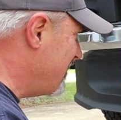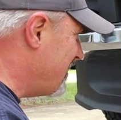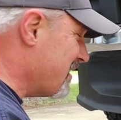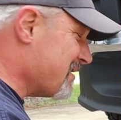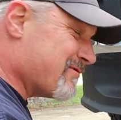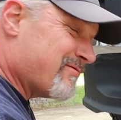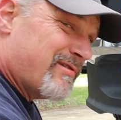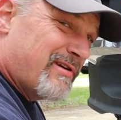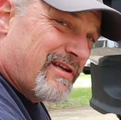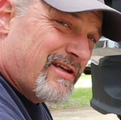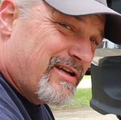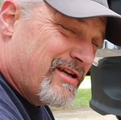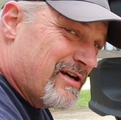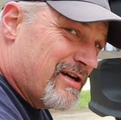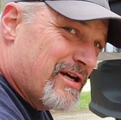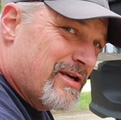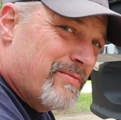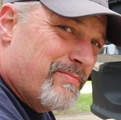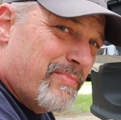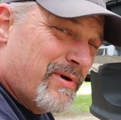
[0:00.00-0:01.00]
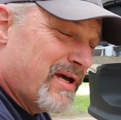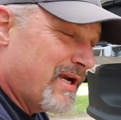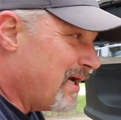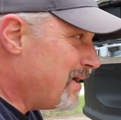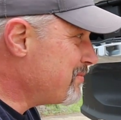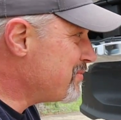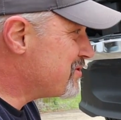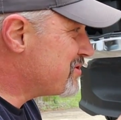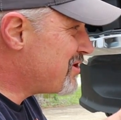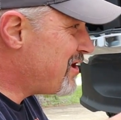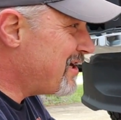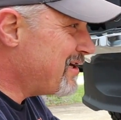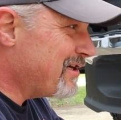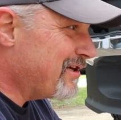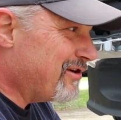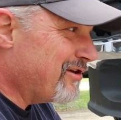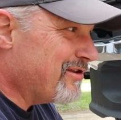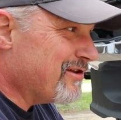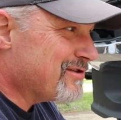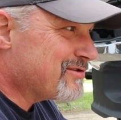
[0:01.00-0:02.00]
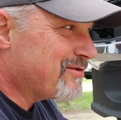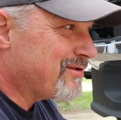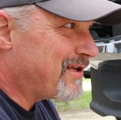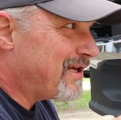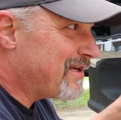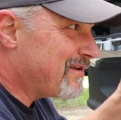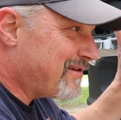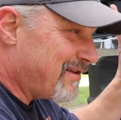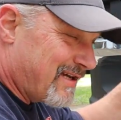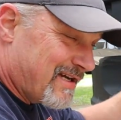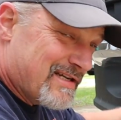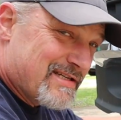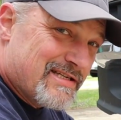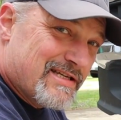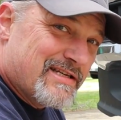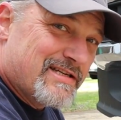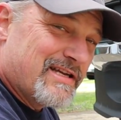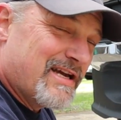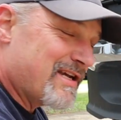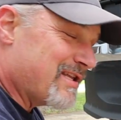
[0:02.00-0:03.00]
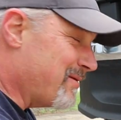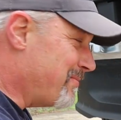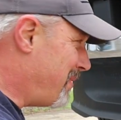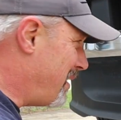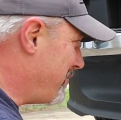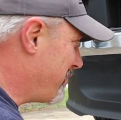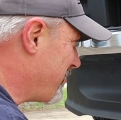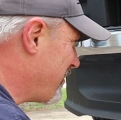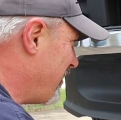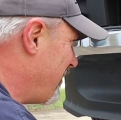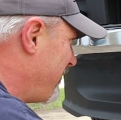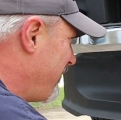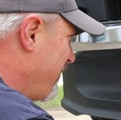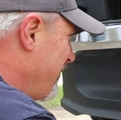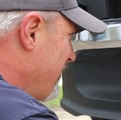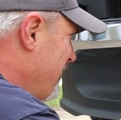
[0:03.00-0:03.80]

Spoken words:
It's really good, but I'm just trying to do this without, like I said, taking the bumper off.